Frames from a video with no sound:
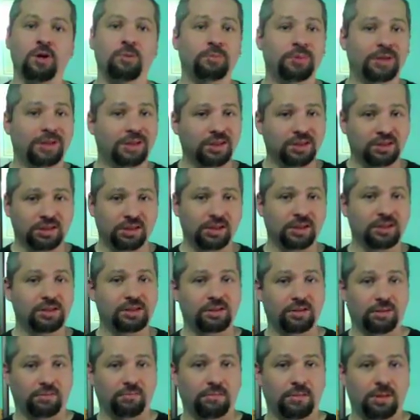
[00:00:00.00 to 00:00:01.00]
realm. Because
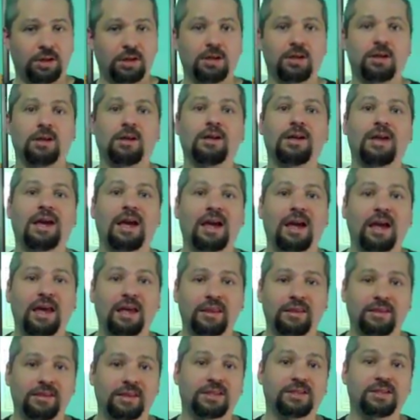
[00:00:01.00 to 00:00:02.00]
listen,
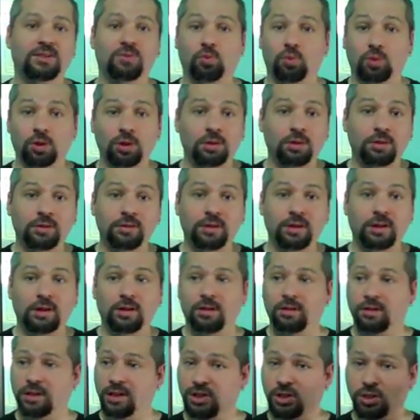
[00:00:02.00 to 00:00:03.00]
this world,
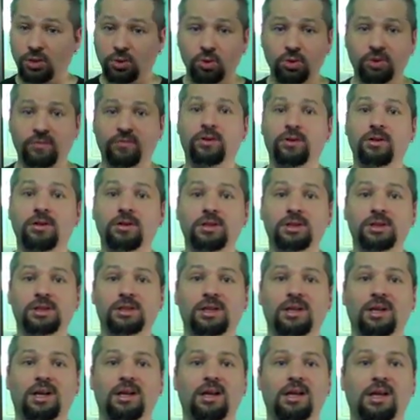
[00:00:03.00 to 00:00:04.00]
this
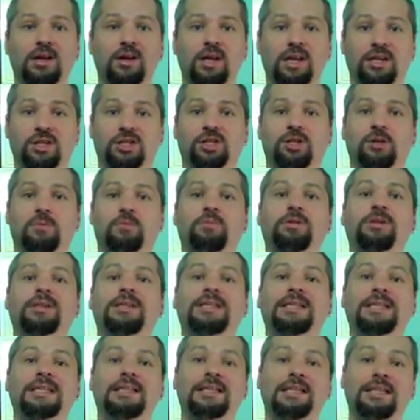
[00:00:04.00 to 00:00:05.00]
universe, it's
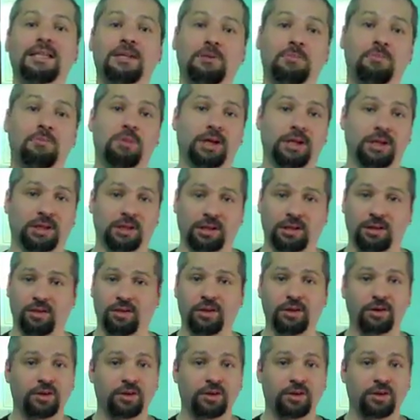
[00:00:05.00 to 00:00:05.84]
completely abundant.